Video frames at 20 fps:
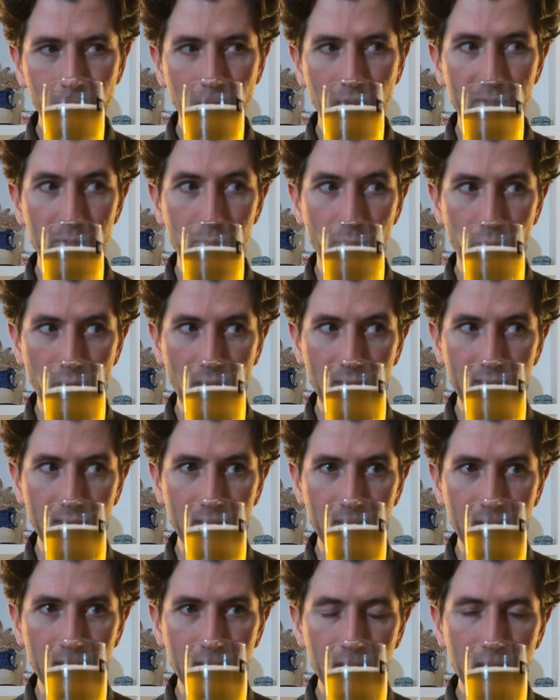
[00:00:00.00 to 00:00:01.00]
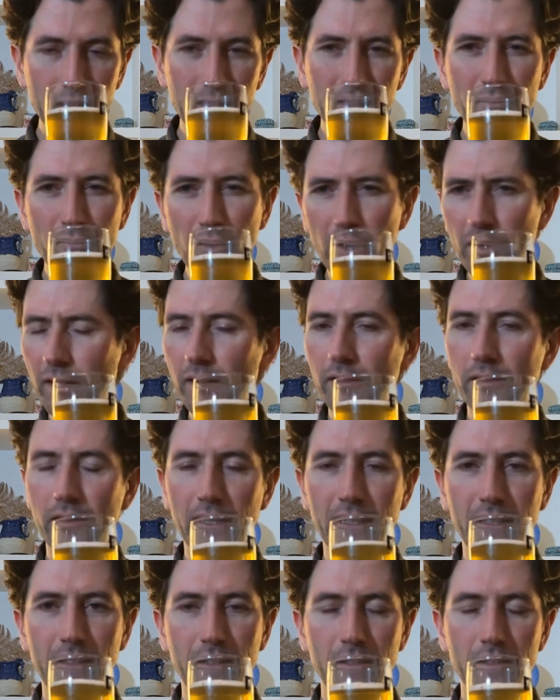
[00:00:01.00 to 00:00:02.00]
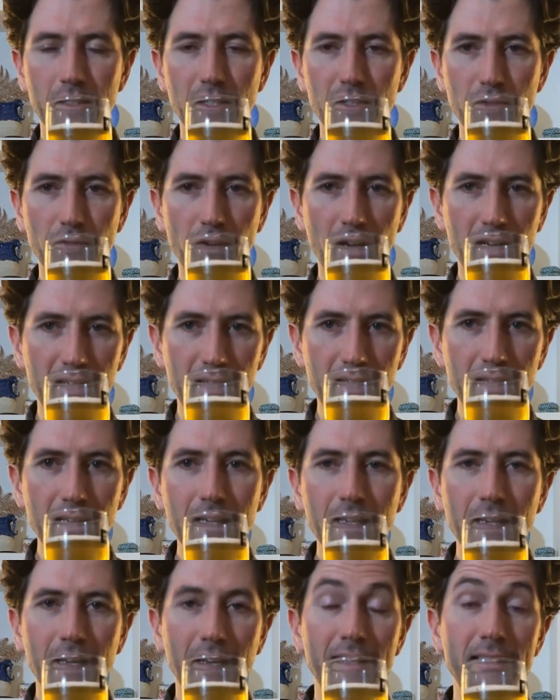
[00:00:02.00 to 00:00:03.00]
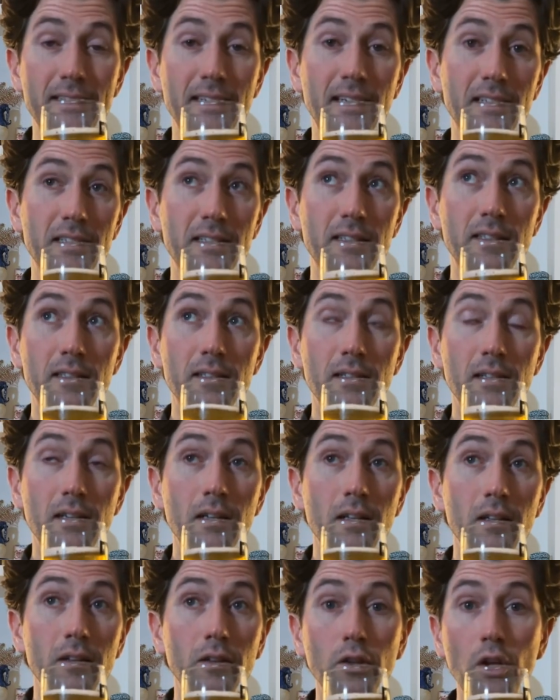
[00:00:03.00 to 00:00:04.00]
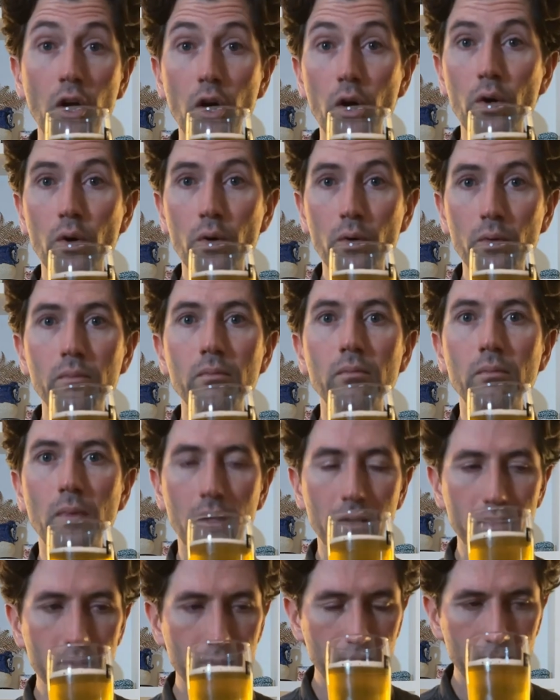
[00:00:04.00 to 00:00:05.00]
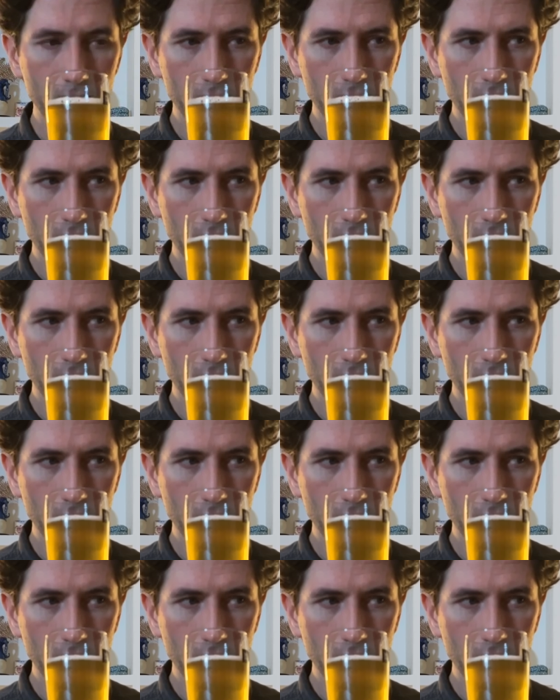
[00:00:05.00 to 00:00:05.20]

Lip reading: it's bready, very like touch of honey, and I'd say it's low malt.